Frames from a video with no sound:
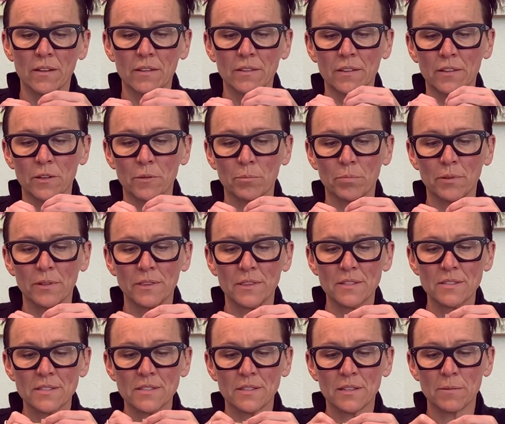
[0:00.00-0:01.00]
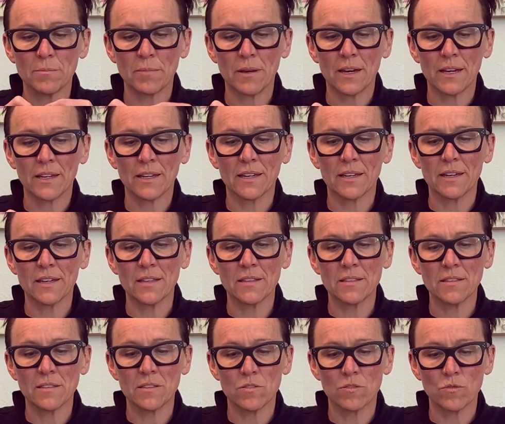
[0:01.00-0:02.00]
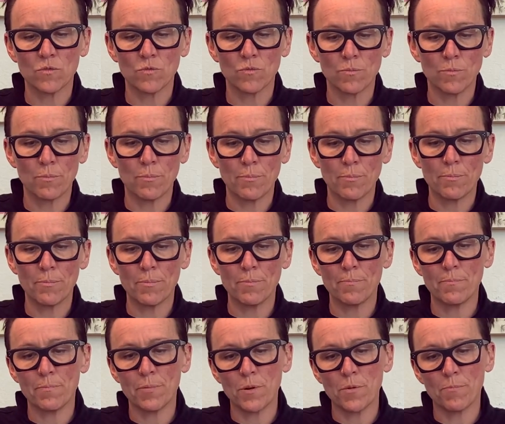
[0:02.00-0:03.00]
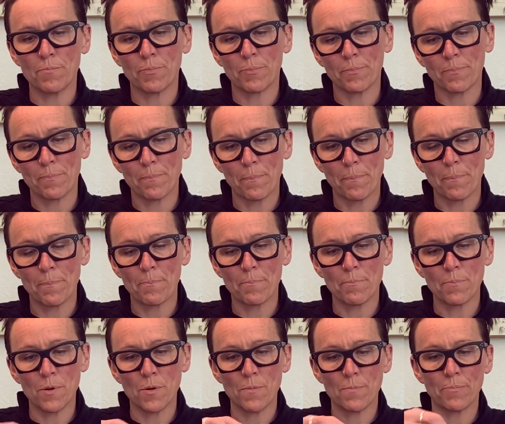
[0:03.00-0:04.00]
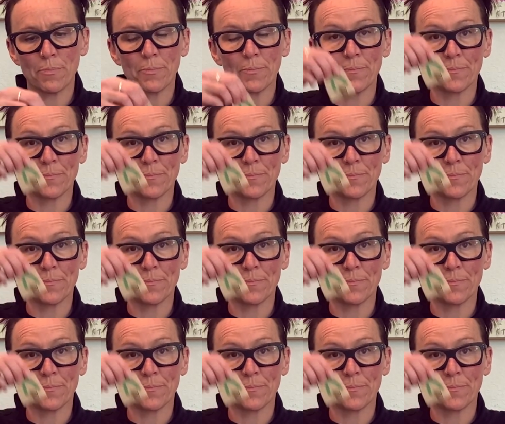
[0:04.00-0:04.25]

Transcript: And then you put the slit back in. Boop, boop.